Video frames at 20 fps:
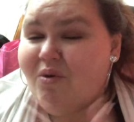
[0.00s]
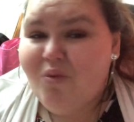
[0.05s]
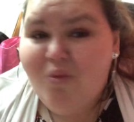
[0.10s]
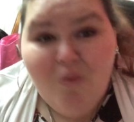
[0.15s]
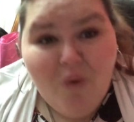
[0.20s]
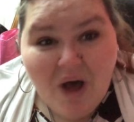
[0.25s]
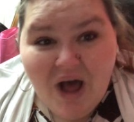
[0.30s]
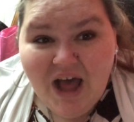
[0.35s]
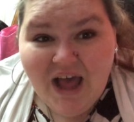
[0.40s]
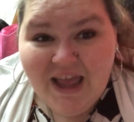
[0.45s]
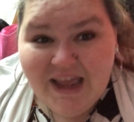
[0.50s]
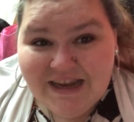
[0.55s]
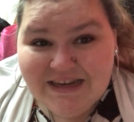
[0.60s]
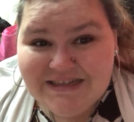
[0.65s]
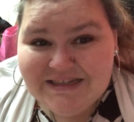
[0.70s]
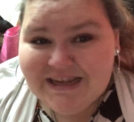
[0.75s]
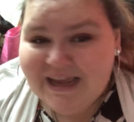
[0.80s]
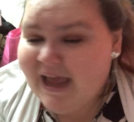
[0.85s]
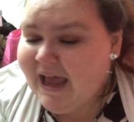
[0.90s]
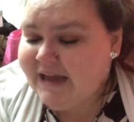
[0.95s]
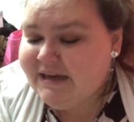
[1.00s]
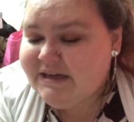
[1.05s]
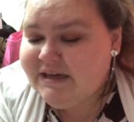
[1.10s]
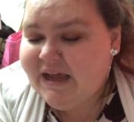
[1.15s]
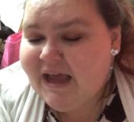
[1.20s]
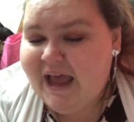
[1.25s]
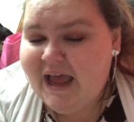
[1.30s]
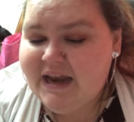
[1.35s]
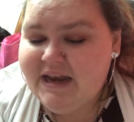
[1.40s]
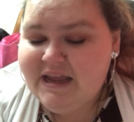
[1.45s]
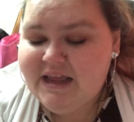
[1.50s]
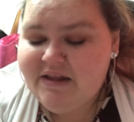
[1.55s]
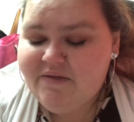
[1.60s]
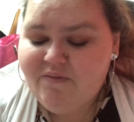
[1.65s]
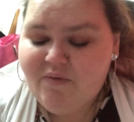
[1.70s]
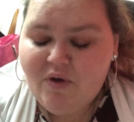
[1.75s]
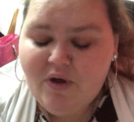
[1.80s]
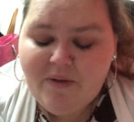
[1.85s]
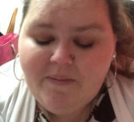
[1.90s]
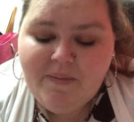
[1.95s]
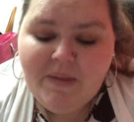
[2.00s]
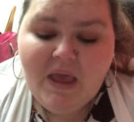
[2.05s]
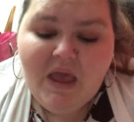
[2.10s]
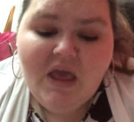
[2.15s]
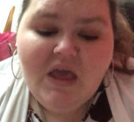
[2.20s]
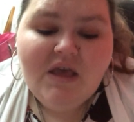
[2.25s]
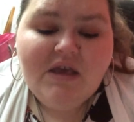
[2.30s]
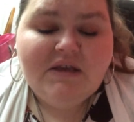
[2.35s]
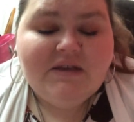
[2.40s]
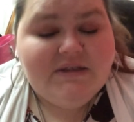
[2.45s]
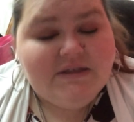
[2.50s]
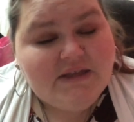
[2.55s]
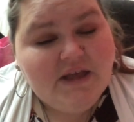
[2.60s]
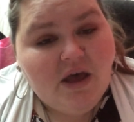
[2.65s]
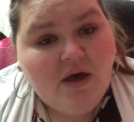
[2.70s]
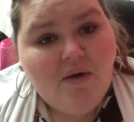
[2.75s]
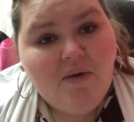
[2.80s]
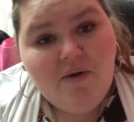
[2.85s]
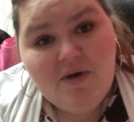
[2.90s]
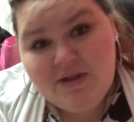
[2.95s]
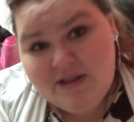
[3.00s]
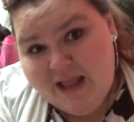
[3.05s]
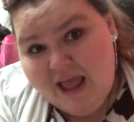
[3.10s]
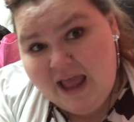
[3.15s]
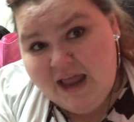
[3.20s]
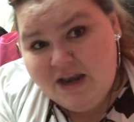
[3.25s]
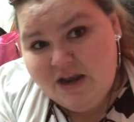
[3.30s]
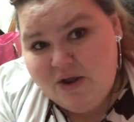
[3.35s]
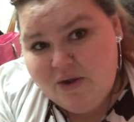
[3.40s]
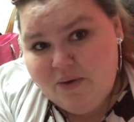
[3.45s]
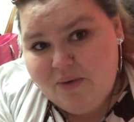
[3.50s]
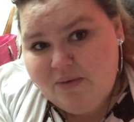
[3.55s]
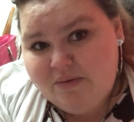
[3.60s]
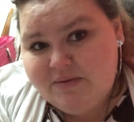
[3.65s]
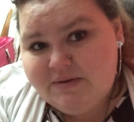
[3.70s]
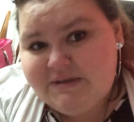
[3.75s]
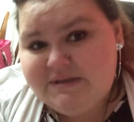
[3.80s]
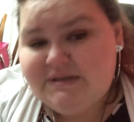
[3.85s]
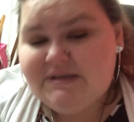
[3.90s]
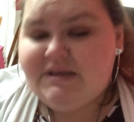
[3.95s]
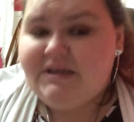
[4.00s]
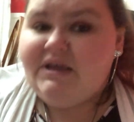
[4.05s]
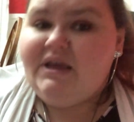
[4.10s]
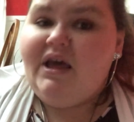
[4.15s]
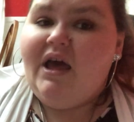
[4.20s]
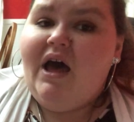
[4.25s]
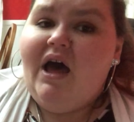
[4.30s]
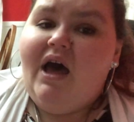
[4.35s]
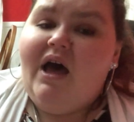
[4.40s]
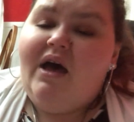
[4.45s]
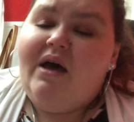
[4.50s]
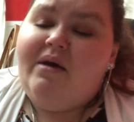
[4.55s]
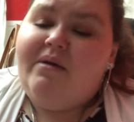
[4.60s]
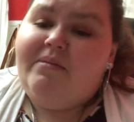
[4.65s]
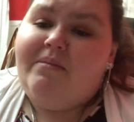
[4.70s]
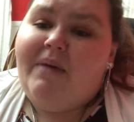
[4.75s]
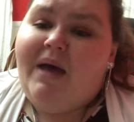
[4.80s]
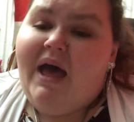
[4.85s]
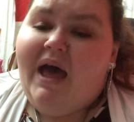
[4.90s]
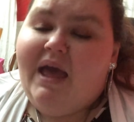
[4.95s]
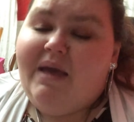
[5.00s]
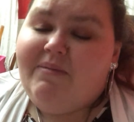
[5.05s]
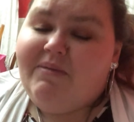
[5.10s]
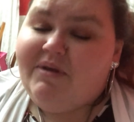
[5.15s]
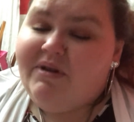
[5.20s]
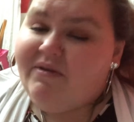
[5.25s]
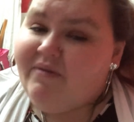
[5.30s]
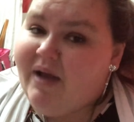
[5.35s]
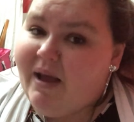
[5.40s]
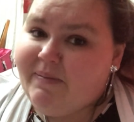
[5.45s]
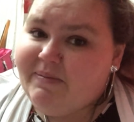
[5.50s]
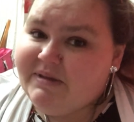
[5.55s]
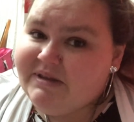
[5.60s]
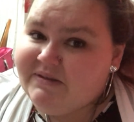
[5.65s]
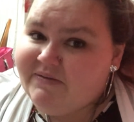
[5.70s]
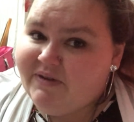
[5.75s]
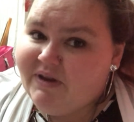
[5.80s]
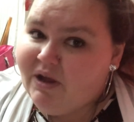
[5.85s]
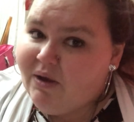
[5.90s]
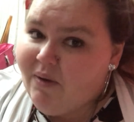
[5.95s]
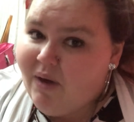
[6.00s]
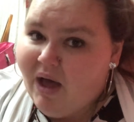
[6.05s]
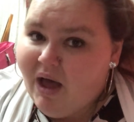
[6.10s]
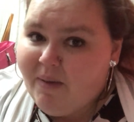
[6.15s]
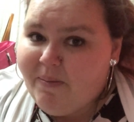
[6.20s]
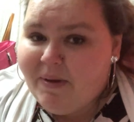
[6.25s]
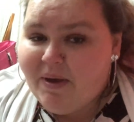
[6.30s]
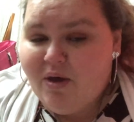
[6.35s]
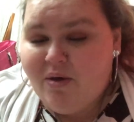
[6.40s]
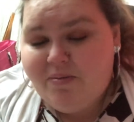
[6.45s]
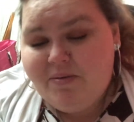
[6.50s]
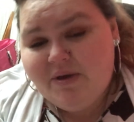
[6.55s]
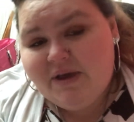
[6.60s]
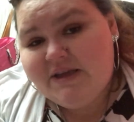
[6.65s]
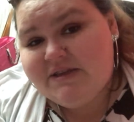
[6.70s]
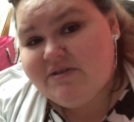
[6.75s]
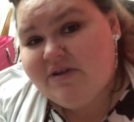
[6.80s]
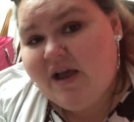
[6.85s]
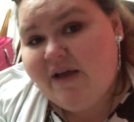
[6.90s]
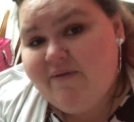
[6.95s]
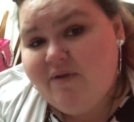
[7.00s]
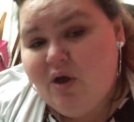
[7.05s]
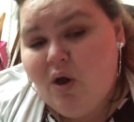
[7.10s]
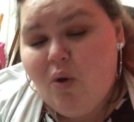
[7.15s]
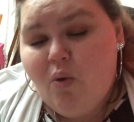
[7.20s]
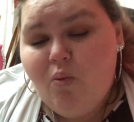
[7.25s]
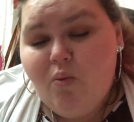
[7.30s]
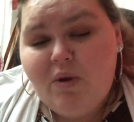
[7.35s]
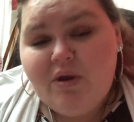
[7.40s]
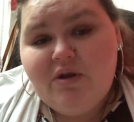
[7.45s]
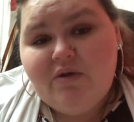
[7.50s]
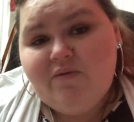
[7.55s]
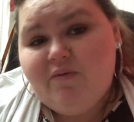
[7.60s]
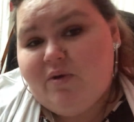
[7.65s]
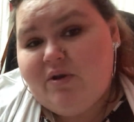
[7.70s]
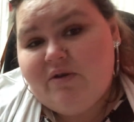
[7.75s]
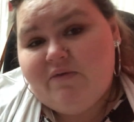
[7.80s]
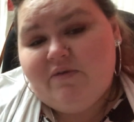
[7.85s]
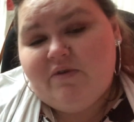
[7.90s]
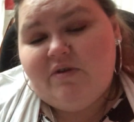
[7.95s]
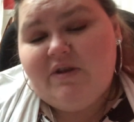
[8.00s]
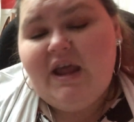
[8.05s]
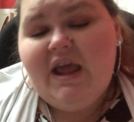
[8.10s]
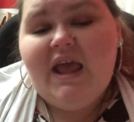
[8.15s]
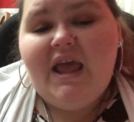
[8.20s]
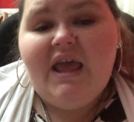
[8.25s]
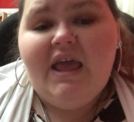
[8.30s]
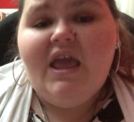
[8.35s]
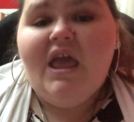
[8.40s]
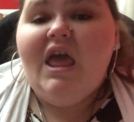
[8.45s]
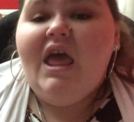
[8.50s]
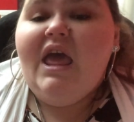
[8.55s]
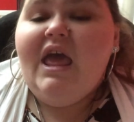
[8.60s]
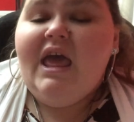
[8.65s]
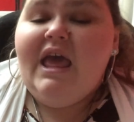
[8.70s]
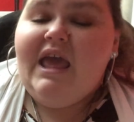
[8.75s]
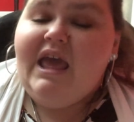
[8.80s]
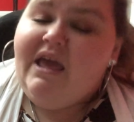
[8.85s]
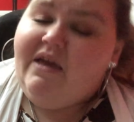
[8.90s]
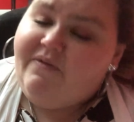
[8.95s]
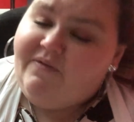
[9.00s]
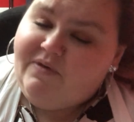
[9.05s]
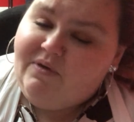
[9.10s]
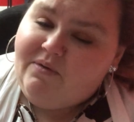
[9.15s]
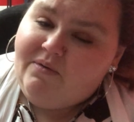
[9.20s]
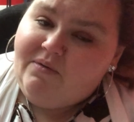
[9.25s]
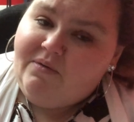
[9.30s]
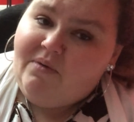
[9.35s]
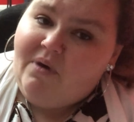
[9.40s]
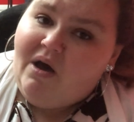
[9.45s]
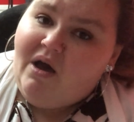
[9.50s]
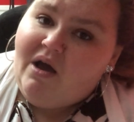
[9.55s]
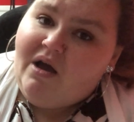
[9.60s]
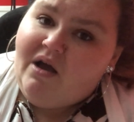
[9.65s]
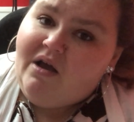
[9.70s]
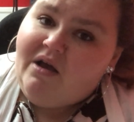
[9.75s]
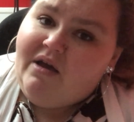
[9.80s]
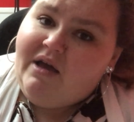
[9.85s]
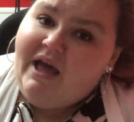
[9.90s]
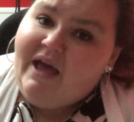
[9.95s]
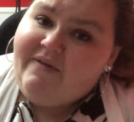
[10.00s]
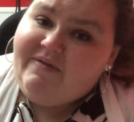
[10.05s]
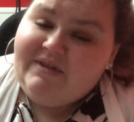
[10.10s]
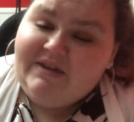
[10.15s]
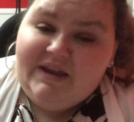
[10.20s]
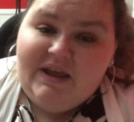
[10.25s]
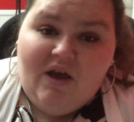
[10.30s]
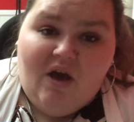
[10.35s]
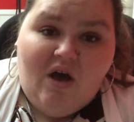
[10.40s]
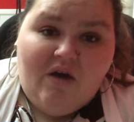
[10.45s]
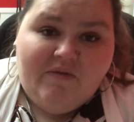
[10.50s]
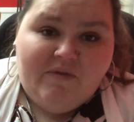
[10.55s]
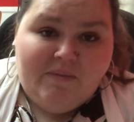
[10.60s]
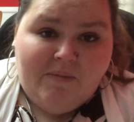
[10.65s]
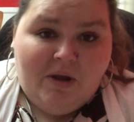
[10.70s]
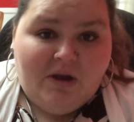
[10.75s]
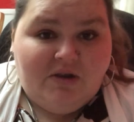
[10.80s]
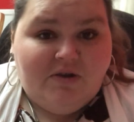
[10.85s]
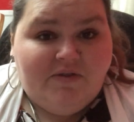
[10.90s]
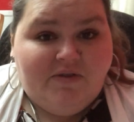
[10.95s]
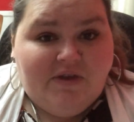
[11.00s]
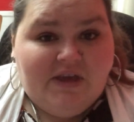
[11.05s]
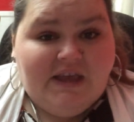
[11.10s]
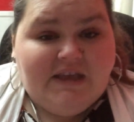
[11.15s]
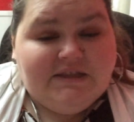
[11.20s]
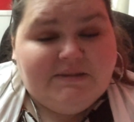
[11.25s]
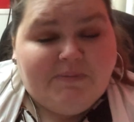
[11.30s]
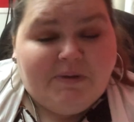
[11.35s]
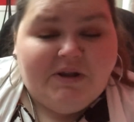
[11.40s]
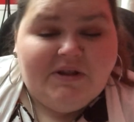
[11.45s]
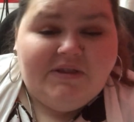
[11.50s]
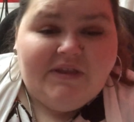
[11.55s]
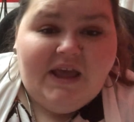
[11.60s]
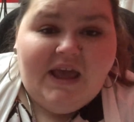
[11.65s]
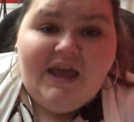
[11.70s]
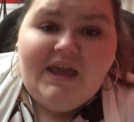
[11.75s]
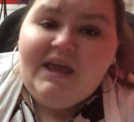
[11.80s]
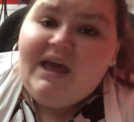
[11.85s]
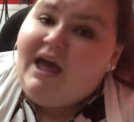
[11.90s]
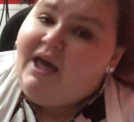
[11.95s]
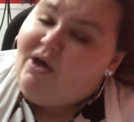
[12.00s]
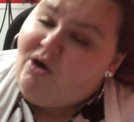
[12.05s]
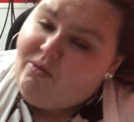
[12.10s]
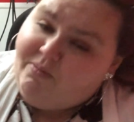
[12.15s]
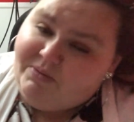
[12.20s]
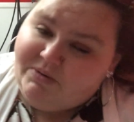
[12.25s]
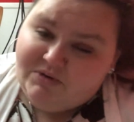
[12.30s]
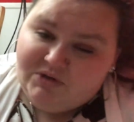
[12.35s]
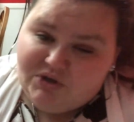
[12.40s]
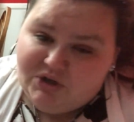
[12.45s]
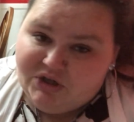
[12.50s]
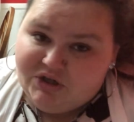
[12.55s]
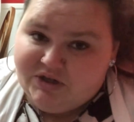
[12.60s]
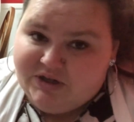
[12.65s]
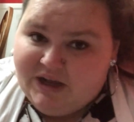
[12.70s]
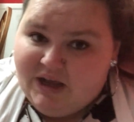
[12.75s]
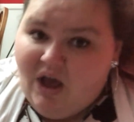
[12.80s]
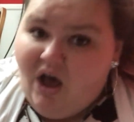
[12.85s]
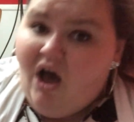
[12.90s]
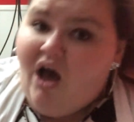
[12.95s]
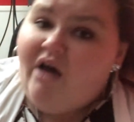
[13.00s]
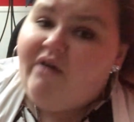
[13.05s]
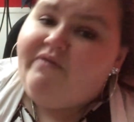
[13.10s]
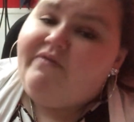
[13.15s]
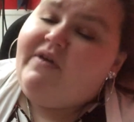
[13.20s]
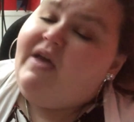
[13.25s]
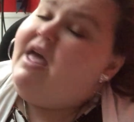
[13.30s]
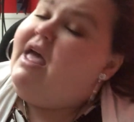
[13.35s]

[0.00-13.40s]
What? I had, I had to get it for him. So on that note, um, I'm going to wrap this video up. I hope you guys are having a wonderful, wonderful day. If you are have the day off for Martin Luther King's birthday, I hope you enjoyed your day off.